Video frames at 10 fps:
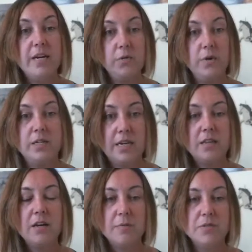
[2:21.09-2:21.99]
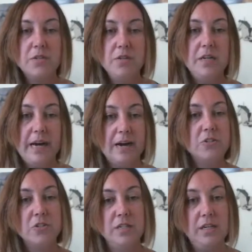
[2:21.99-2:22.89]
You want to take the opportunity to
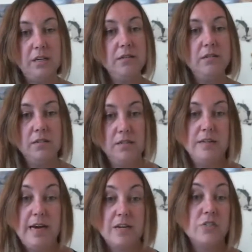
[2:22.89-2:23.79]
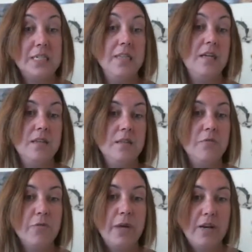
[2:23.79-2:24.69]
actually thank them
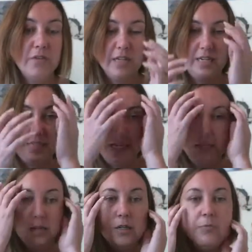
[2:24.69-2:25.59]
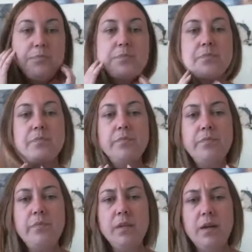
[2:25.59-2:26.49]
for whatever they did.
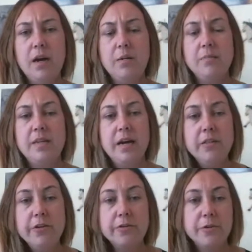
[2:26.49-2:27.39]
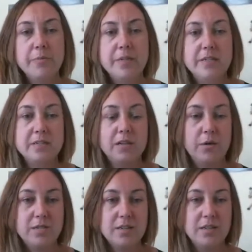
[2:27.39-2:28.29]
The other group that doesn't
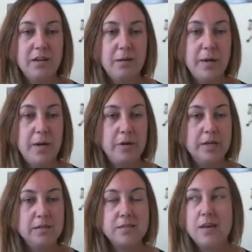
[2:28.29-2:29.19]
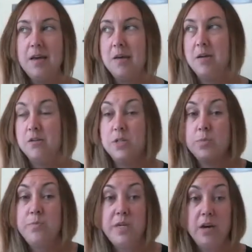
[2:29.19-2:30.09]
always get thought about is
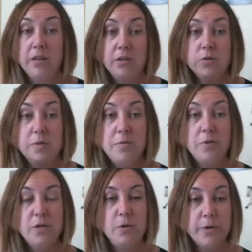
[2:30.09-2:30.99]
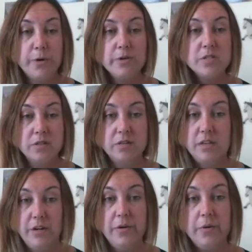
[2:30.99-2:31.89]
just beyond those people that you personally
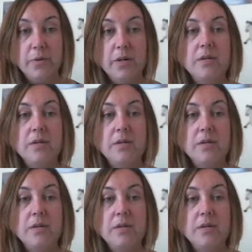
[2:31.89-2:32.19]
know.